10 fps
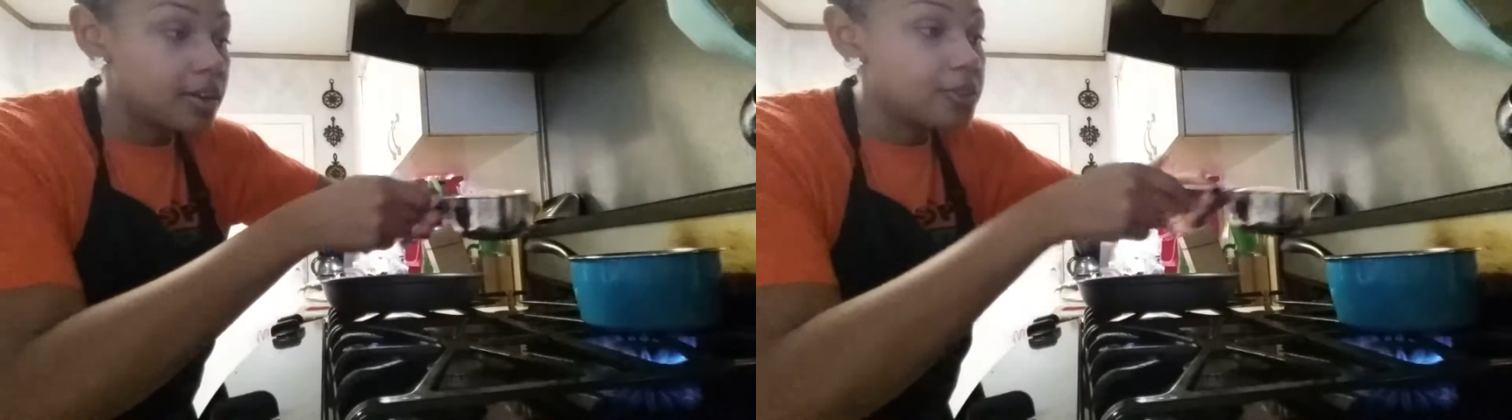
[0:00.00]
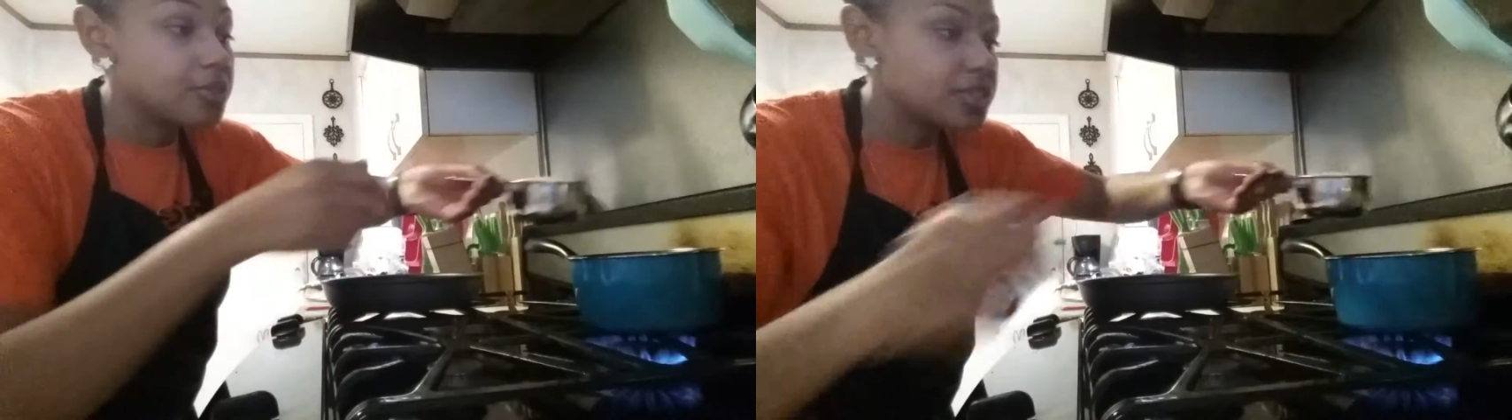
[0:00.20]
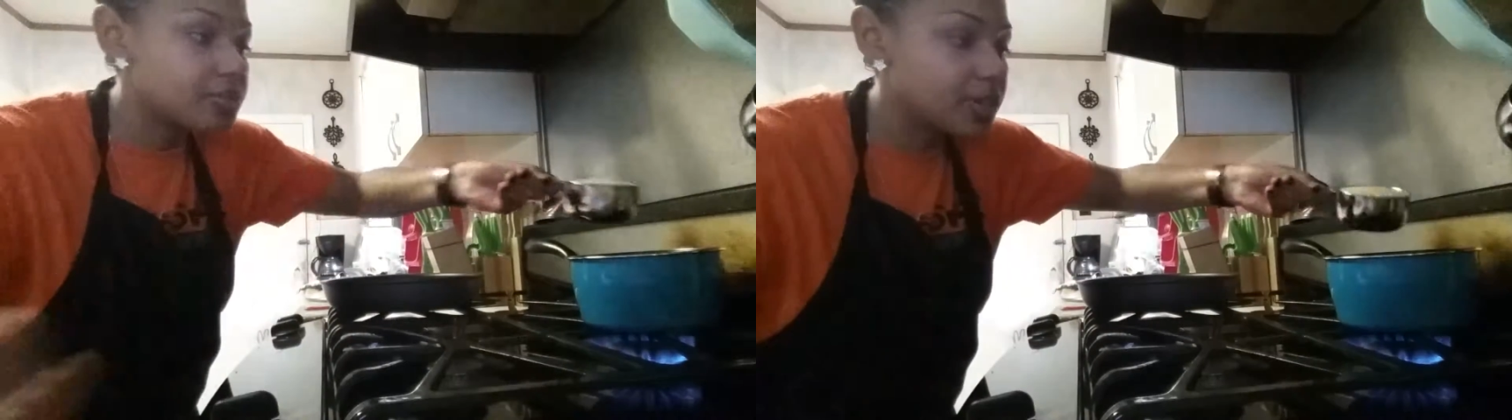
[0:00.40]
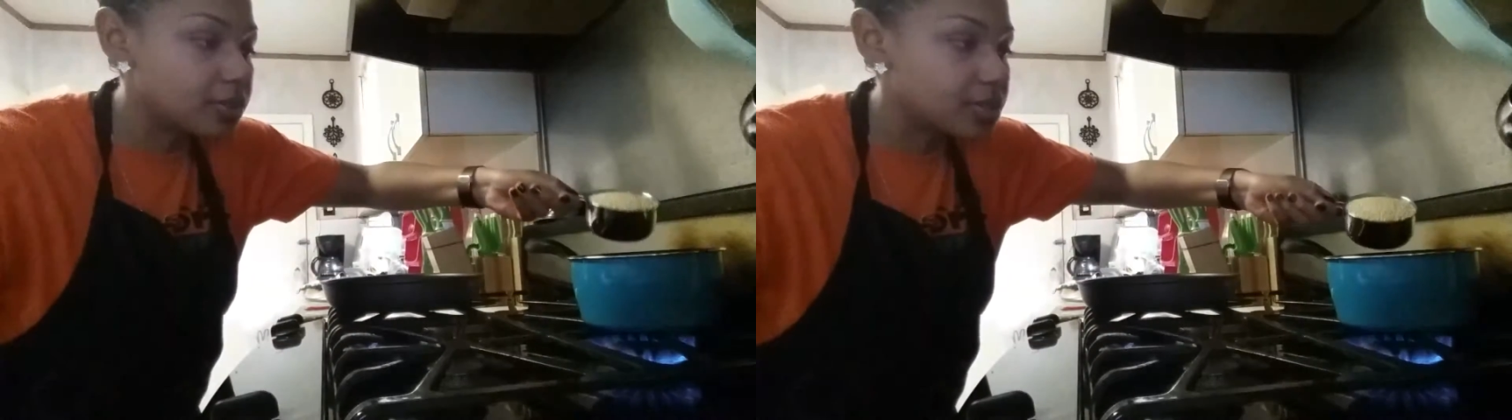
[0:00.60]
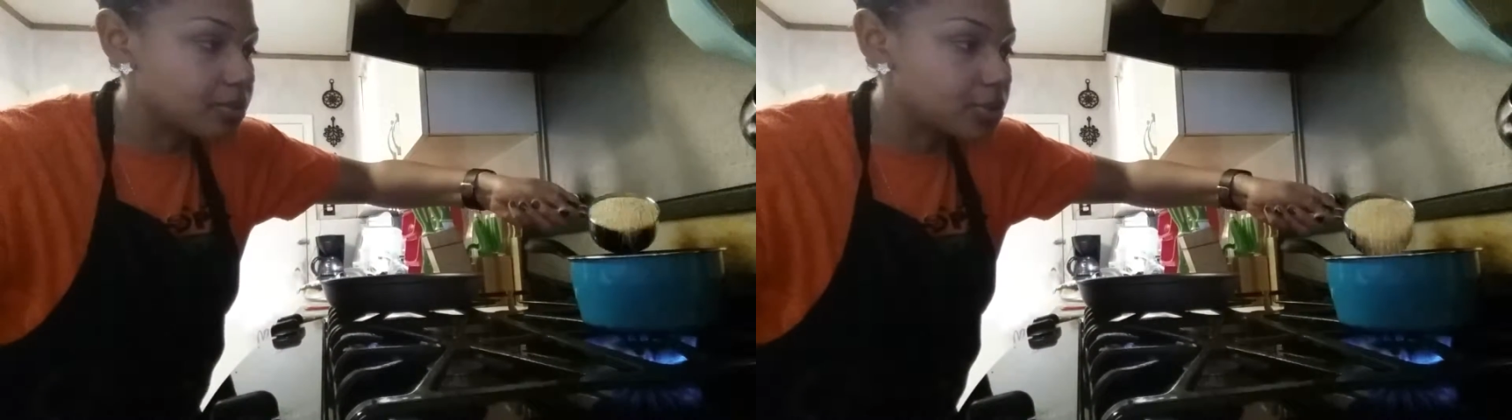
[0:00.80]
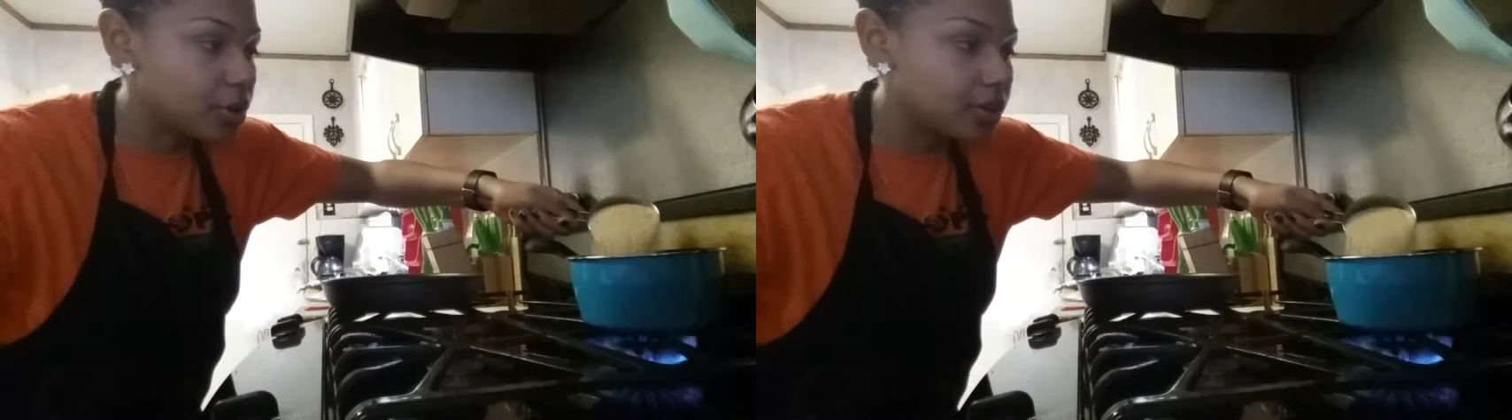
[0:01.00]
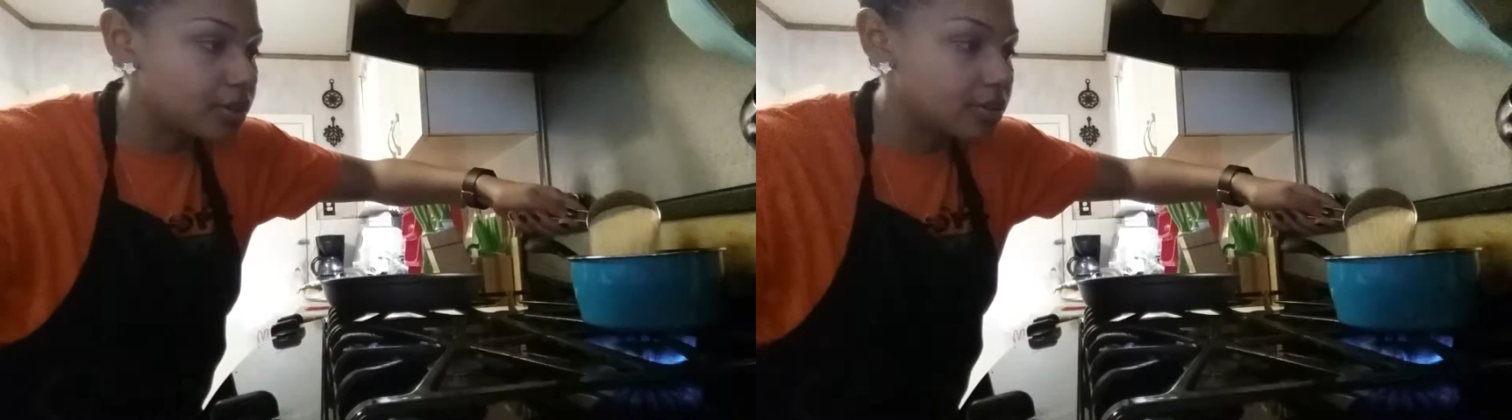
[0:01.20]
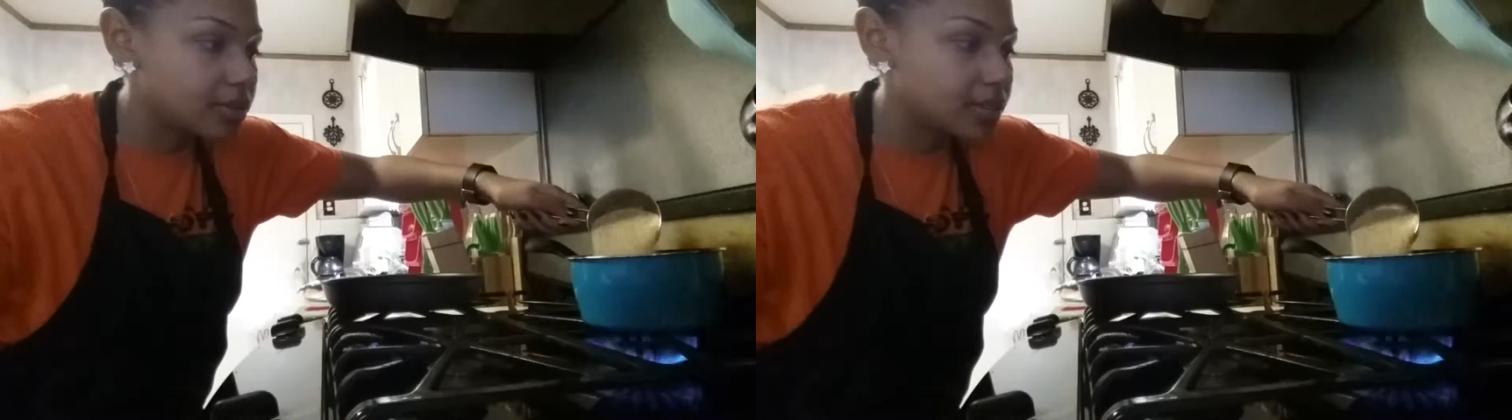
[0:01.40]
You can sprinkle some salt
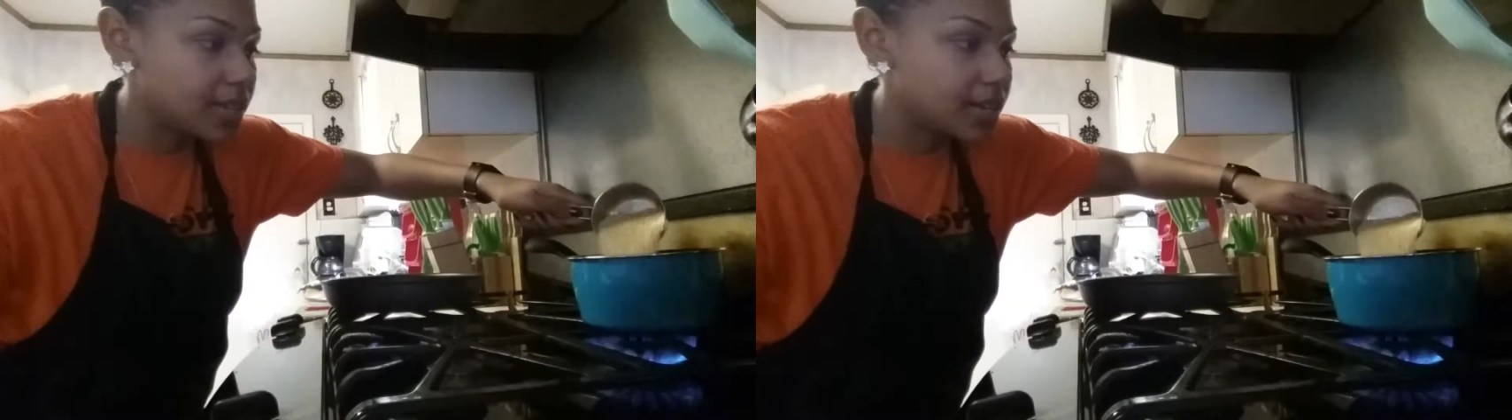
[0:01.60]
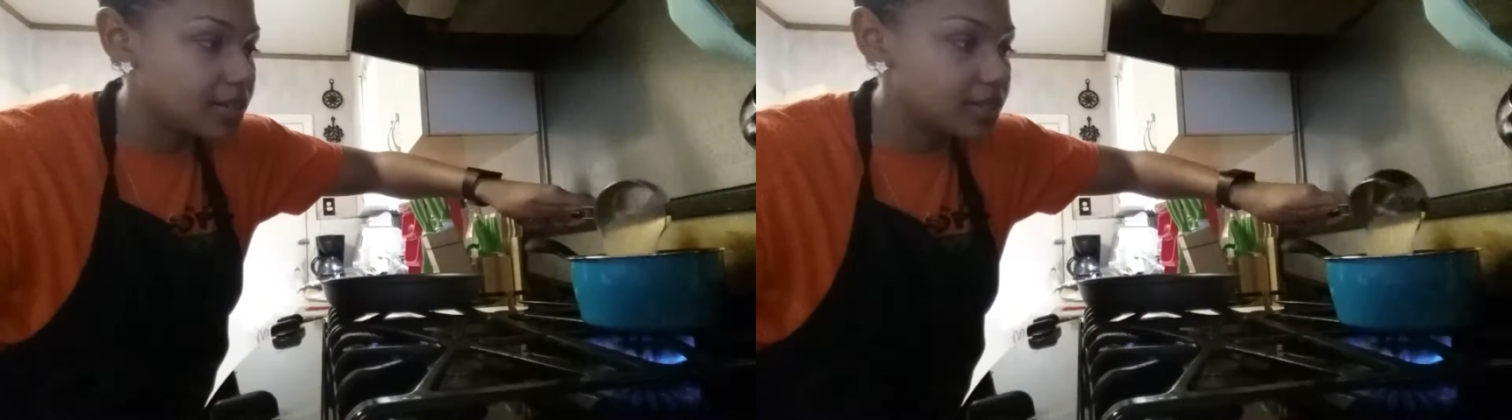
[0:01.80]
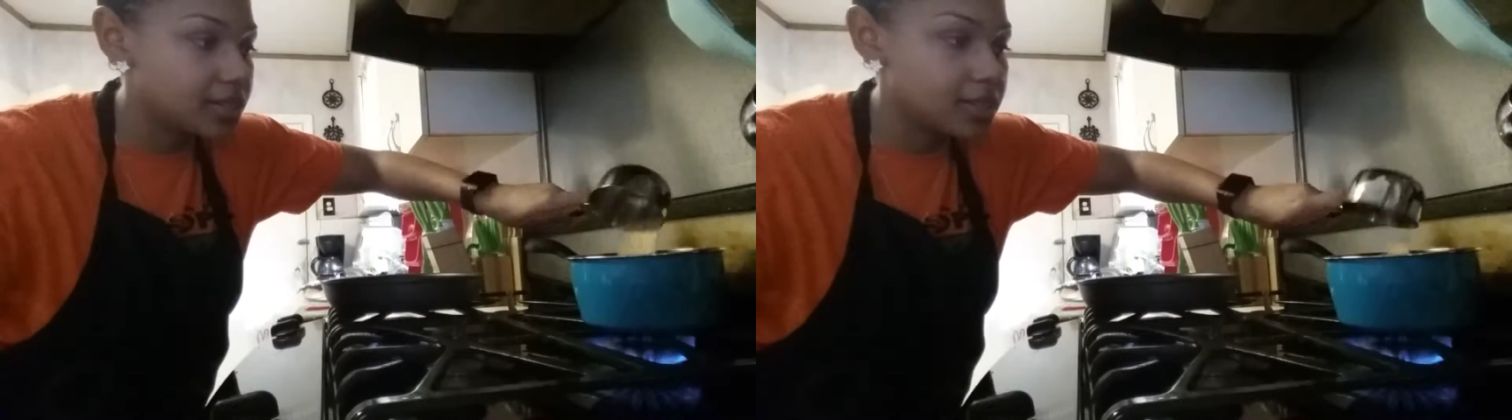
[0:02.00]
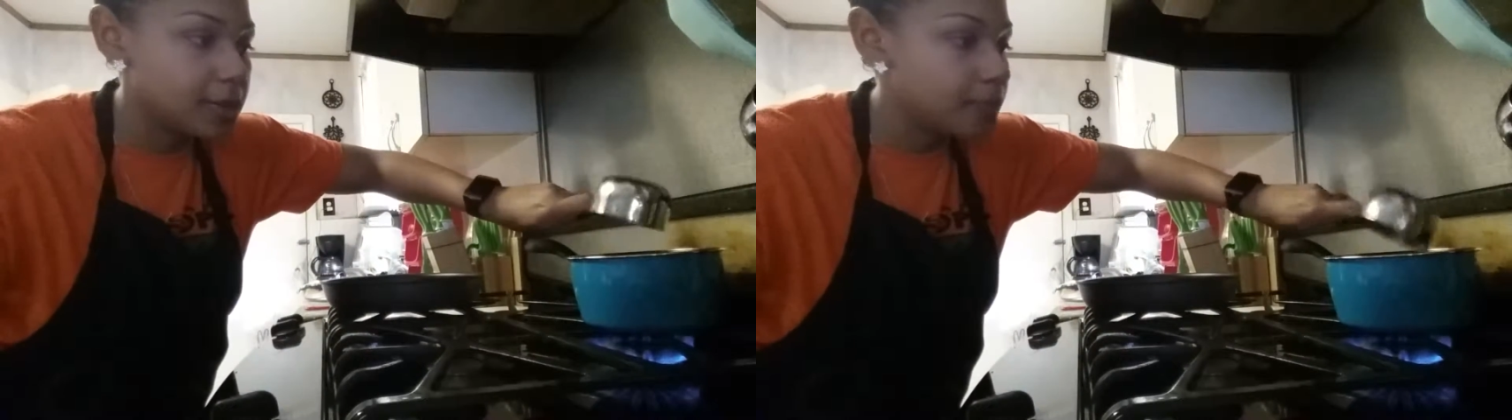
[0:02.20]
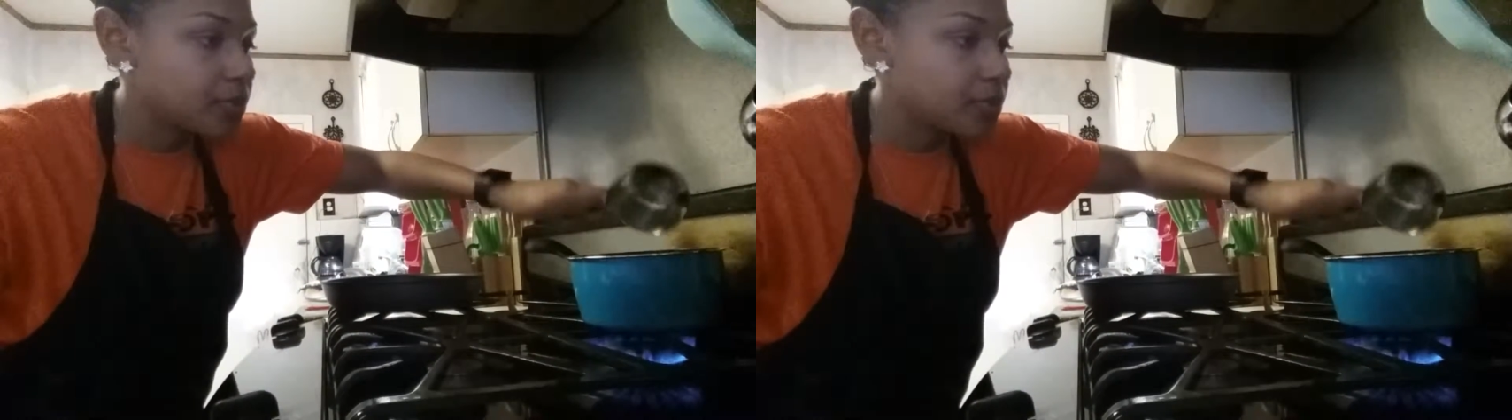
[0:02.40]
in there to taste.